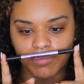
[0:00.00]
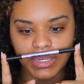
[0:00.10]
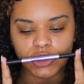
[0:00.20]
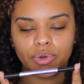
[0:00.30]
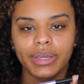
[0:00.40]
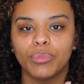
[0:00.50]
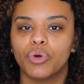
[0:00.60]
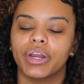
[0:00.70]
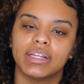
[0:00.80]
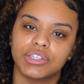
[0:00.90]
I've been doing
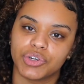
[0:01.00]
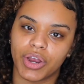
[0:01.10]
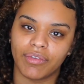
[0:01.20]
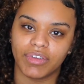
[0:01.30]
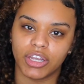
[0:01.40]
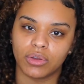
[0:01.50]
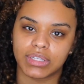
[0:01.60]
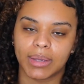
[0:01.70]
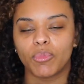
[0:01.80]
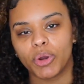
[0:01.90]
more Instagram videos,
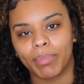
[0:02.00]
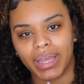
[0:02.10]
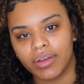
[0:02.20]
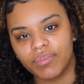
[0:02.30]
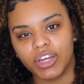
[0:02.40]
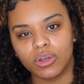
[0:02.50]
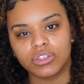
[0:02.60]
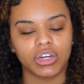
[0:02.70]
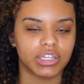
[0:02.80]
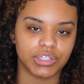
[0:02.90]
like more makeup
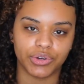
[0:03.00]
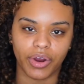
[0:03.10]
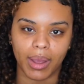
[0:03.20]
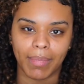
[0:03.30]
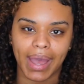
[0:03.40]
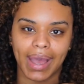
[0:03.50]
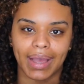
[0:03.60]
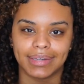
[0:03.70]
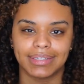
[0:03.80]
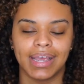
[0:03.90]
videos on Instagram,
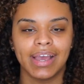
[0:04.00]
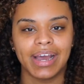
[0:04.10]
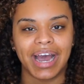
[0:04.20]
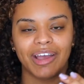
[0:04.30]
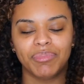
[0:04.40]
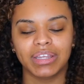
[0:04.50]
and I've been